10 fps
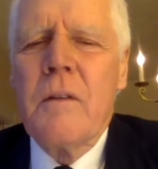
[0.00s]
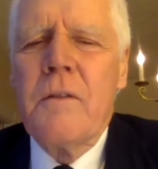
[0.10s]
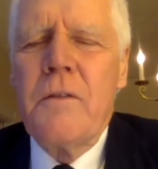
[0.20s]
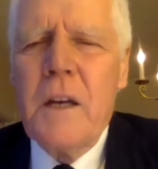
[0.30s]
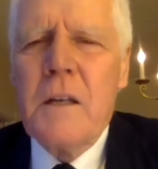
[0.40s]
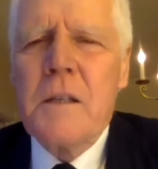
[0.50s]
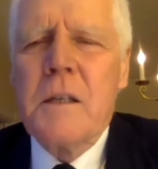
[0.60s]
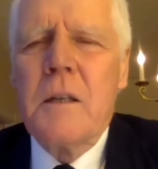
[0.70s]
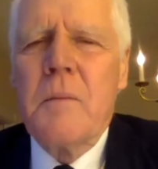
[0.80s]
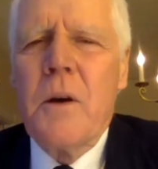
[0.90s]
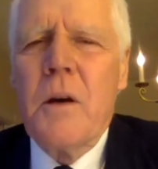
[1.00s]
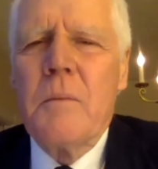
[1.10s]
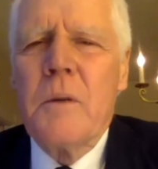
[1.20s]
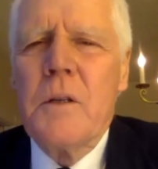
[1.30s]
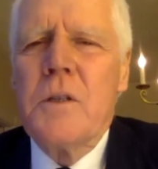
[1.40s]
figures in the
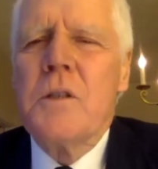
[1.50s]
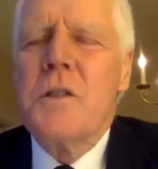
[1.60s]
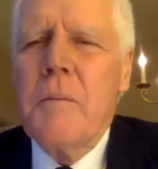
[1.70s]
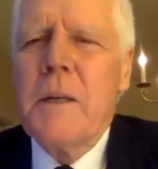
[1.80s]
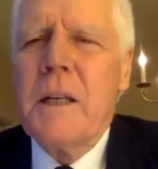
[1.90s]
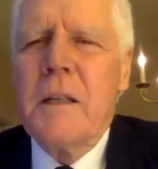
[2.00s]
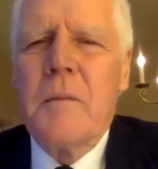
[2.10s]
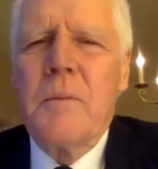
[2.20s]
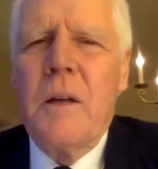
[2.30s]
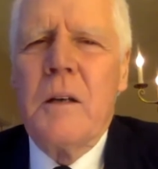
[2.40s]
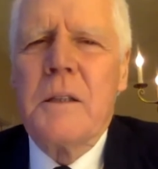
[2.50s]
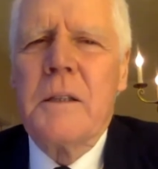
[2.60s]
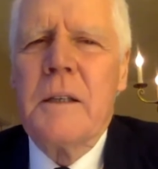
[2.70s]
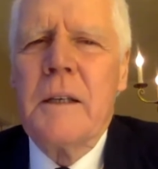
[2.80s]
poem to dominate the plot.